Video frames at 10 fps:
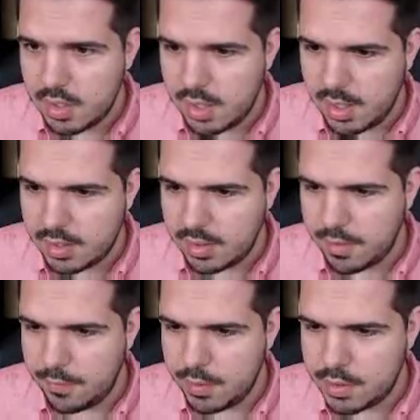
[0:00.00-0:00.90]
Like
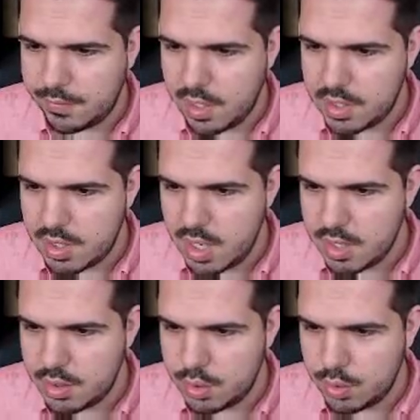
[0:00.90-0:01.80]
the first Flash
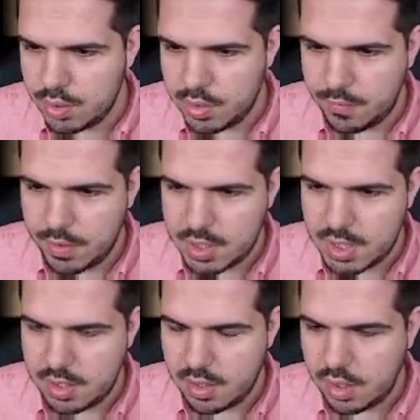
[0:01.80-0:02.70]
Giant, sure, the first
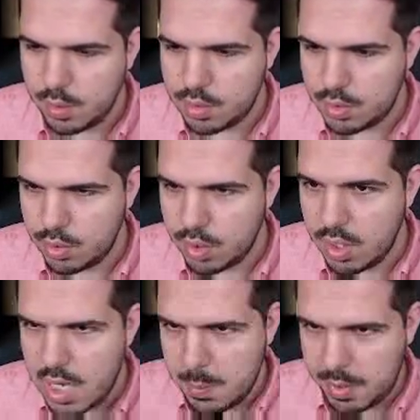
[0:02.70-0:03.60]
Anetheron, sure.
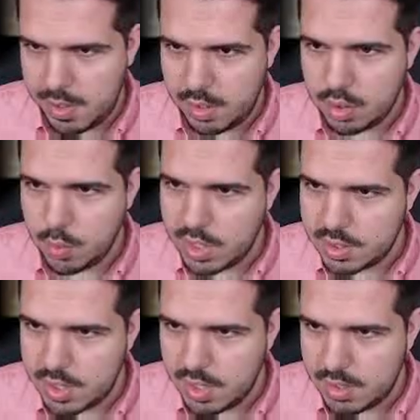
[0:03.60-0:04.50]
But then you
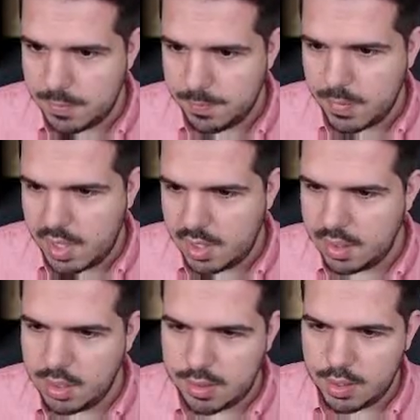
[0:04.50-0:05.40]
erase that and
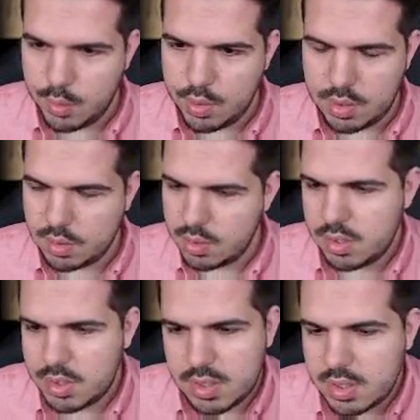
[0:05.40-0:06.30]
Anetheron
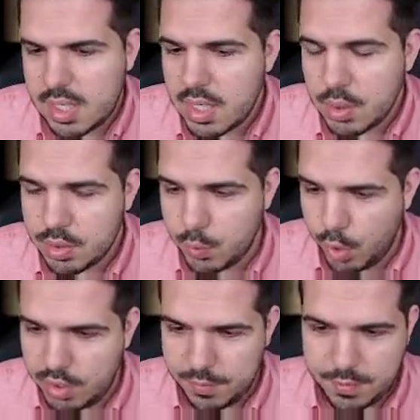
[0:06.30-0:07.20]
still costs
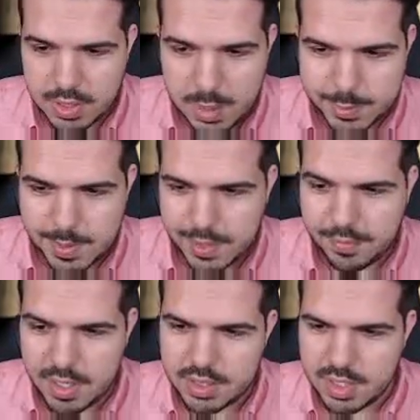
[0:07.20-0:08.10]
1 if it comes back.
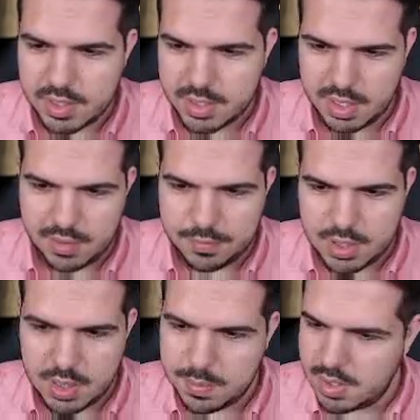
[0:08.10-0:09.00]
Flash Giants get even
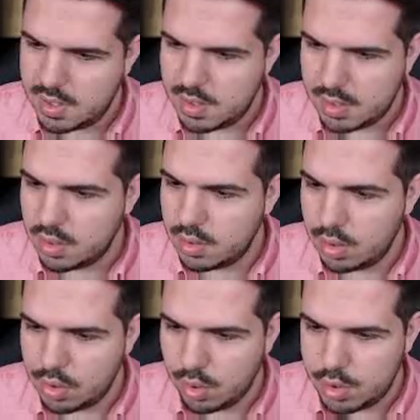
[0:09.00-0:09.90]
cheaper.
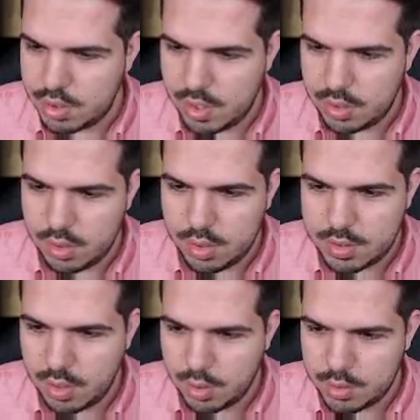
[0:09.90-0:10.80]
Gold Giant
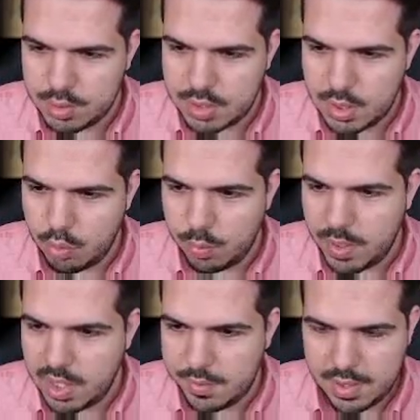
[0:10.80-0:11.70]
Gnodes are also still 1
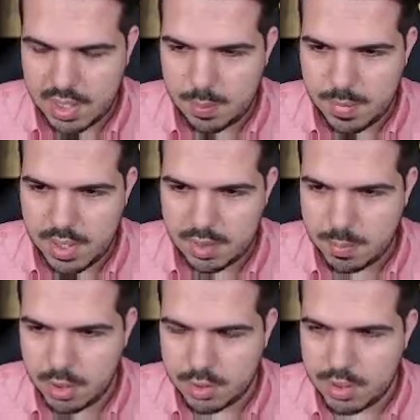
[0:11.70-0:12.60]
mana if they come back,
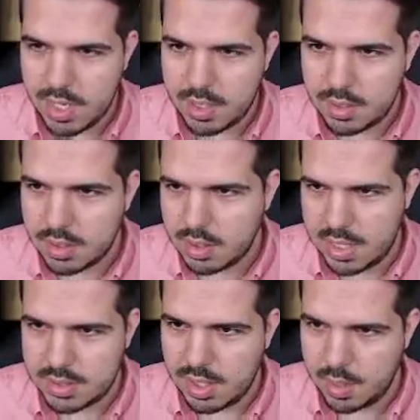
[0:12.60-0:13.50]
because your hand
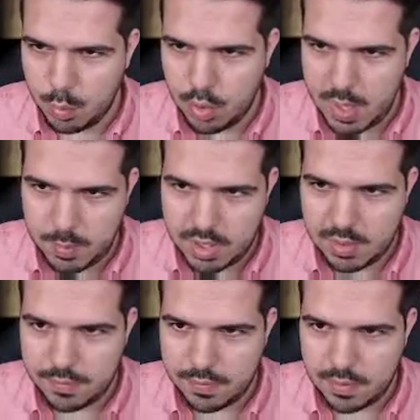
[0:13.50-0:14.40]
doesn't get more empty
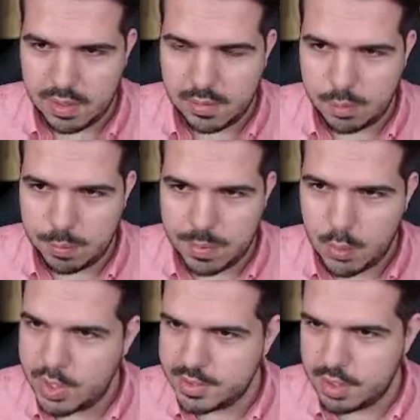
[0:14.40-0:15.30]
if you play
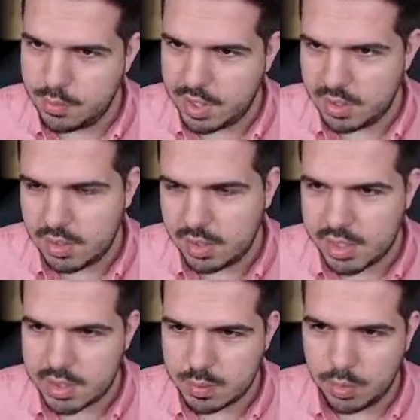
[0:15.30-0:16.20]
wasted, right? It
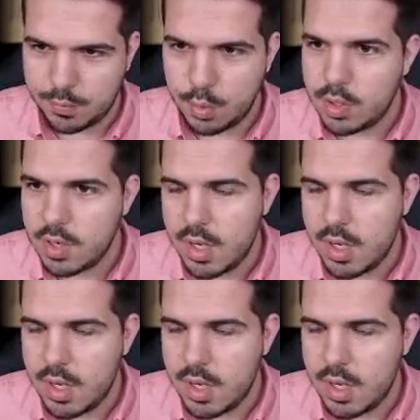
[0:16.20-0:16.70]
gets more full.